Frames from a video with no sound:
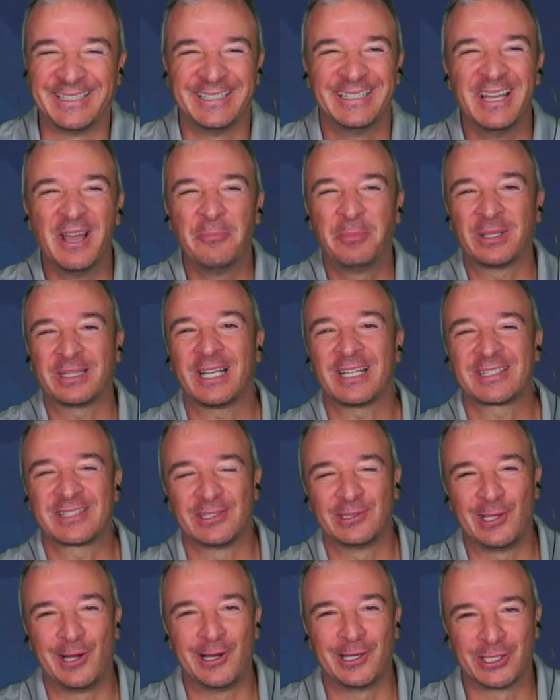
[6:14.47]
But that's a
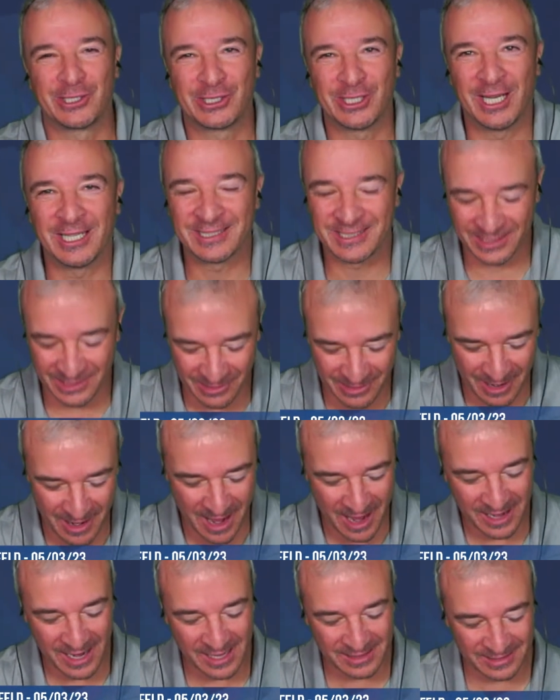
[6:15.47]
long shot. So
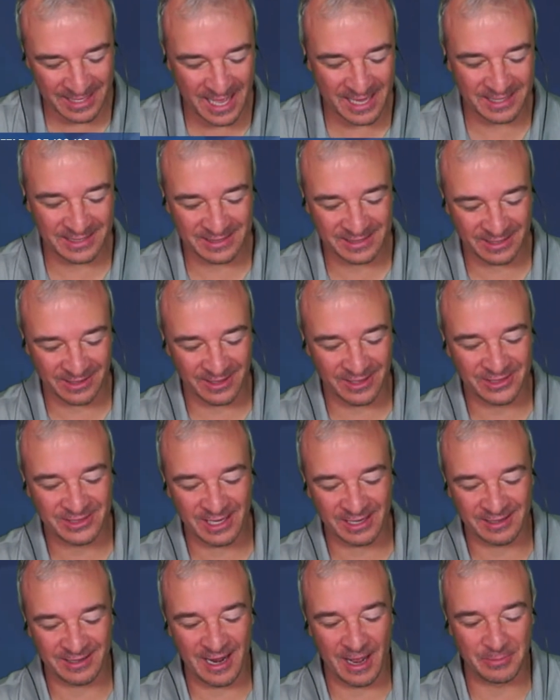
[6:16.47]
I got that as our
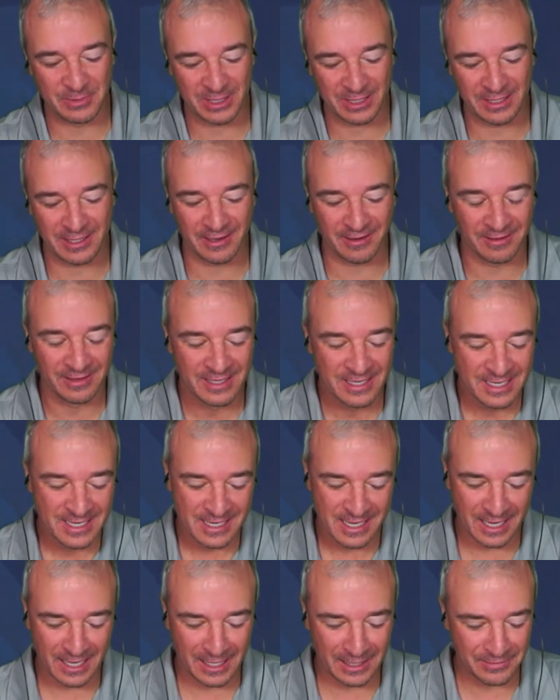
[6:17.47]
second option here.
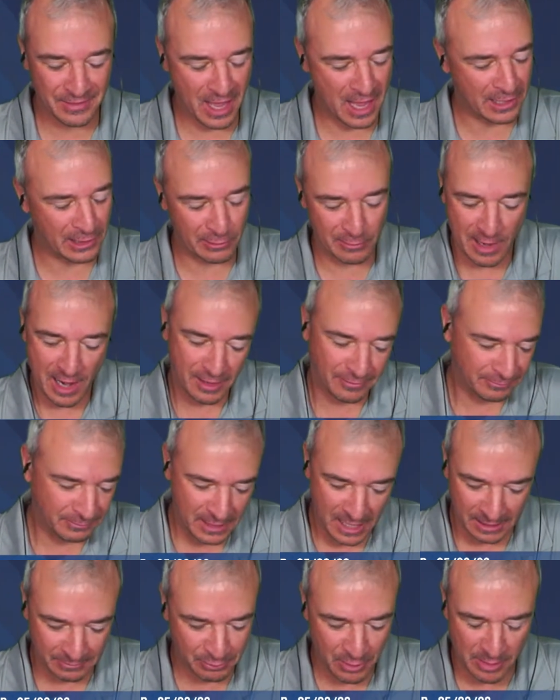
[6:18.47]
Uh, the end around,
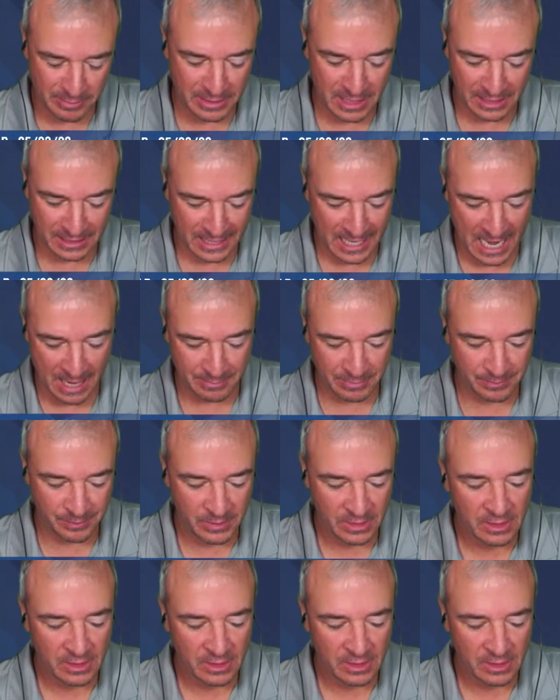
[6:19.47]
not probably not going to happen.